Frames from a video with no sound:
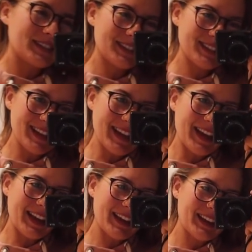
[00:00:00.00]
this is
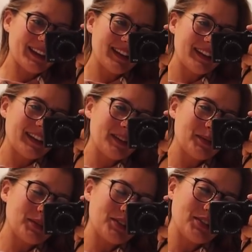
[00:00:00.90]
a
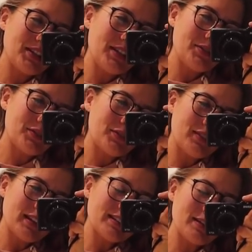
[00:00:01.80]
what to eat for a
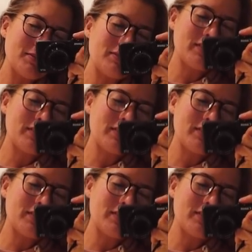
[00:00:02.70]
flat tummy